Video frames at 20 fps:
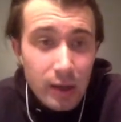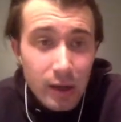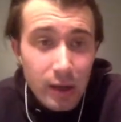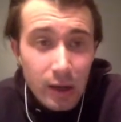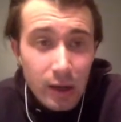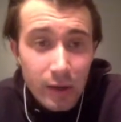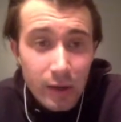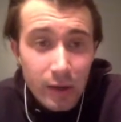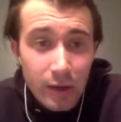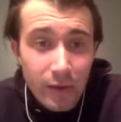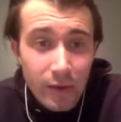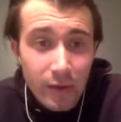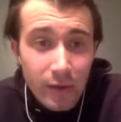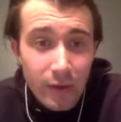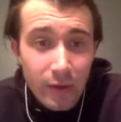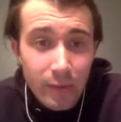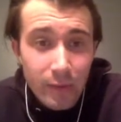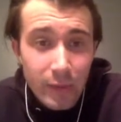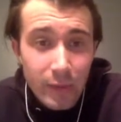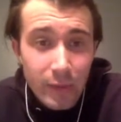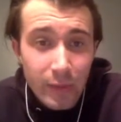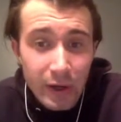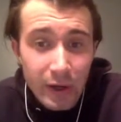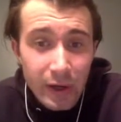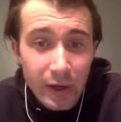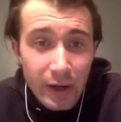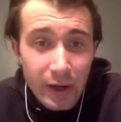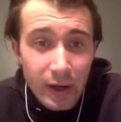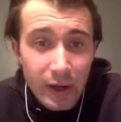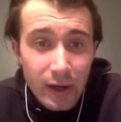of the
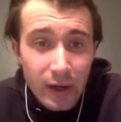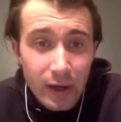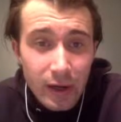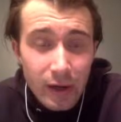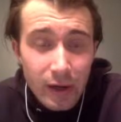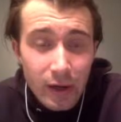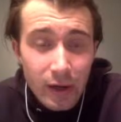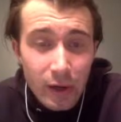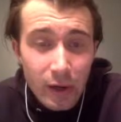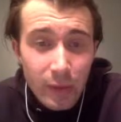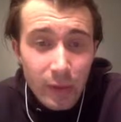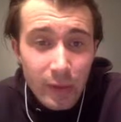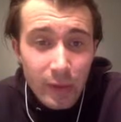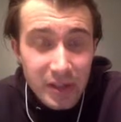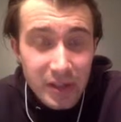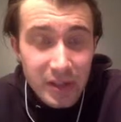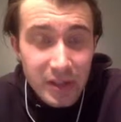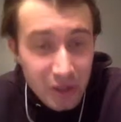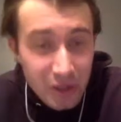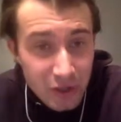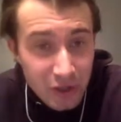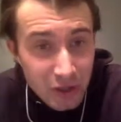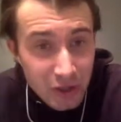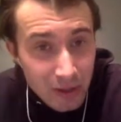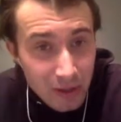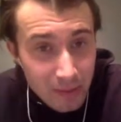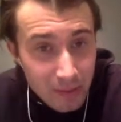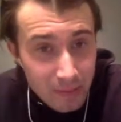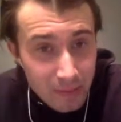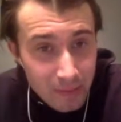burger competition.